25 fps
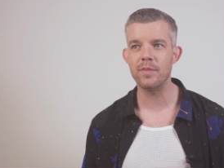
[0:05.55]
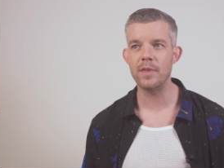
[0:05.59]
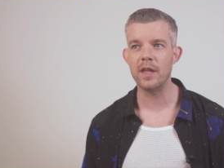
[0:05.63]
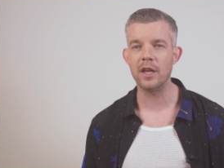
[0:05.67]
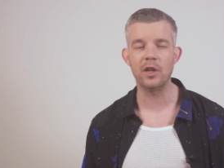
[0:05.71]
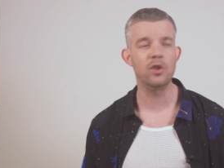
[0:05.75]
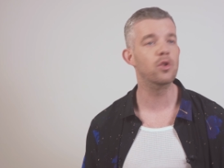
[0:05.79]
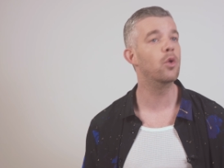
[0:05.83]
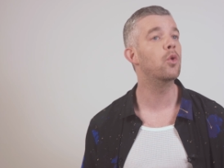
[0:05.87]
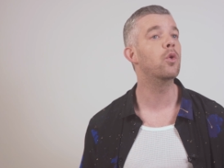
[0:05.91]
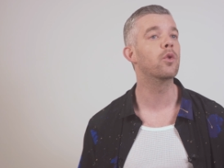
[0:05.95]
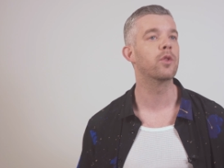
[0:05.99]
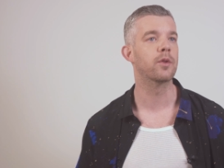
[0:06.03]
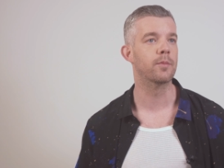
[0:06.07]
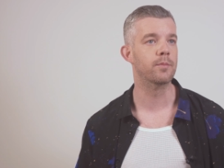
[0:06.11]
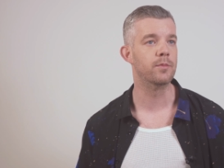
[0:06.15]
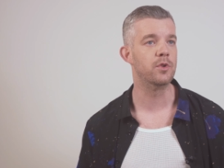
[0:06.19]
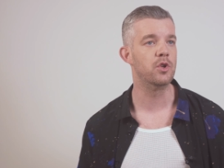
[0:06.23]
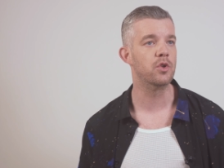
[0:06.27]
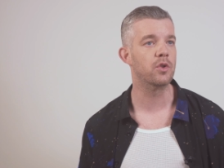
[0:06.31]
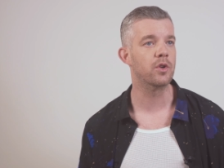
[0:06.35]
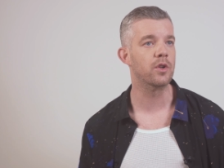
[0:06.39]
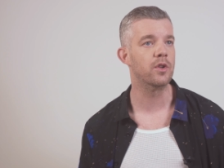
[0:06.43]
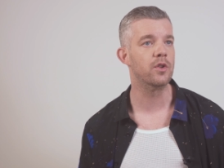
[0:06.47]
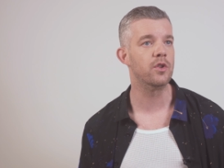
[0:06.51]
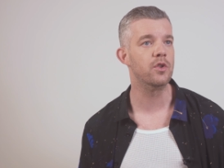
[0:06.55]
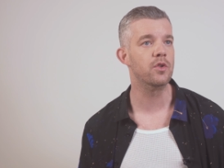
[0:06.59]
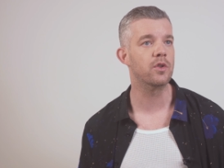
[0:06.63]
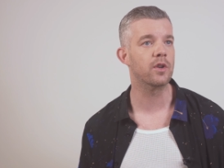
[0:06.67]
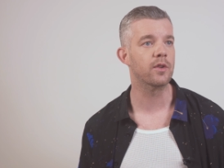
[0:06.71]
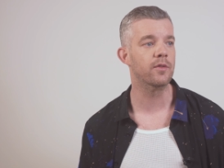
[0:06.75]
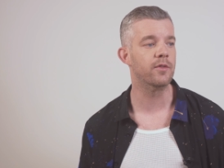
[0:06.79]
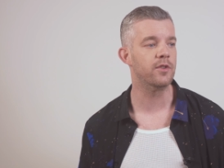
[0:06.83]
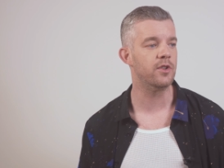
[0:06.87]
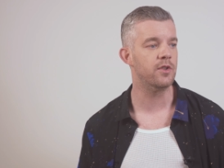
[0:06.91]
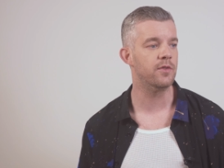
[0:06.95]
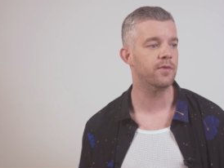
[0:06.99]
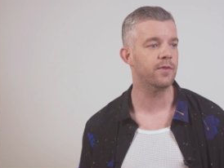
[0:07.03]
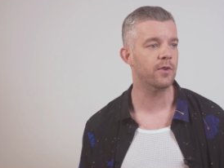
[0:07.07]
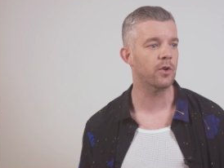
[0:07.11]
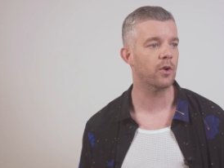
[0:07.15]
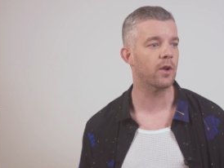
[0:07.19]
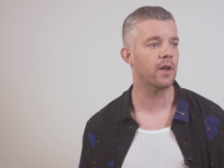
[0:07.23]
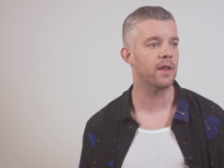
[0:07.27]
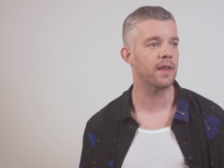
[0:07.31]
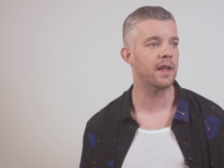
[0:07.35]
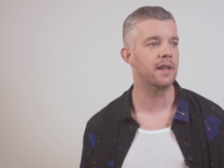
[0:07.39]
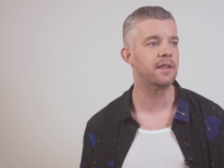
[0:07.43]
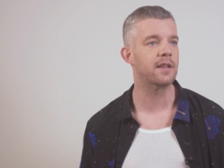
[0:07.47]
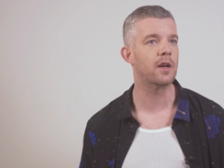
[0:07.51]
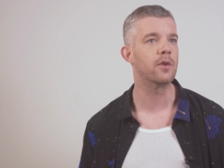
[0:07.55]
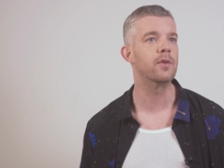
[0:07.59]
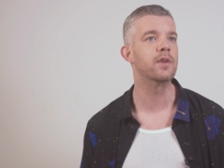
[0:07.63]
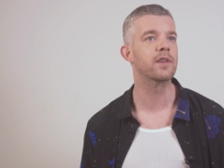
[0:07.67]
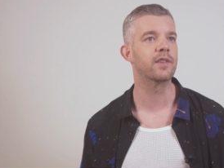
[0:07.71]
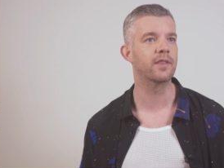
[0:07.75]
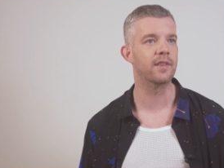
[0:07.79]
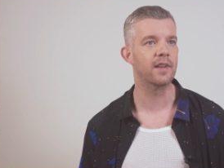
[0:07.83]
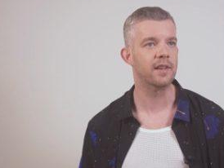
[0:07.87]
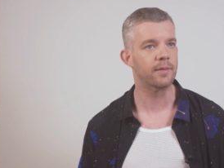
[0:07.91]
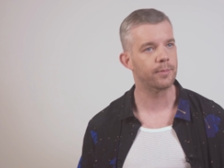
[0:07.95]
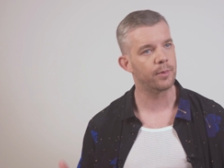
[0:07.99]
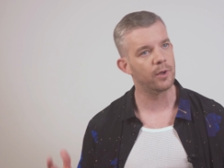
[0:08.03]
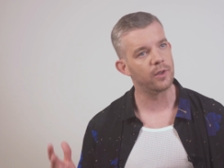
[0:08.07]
ignore them. You can, you can, you feel like they don't exist.